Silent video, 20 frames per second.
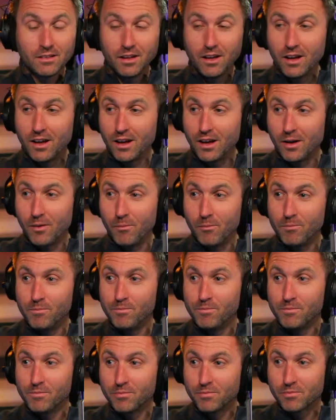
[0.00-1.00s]

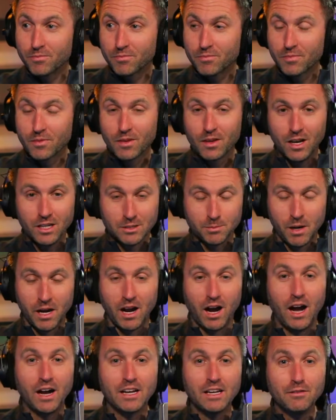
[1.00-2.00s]
as my
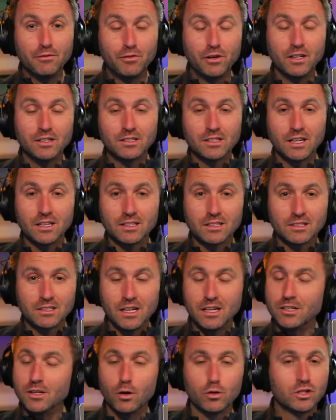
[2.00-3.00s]
hockey friends like to
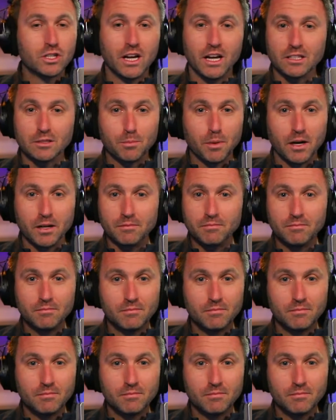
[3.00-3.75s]
say, no chance, bud.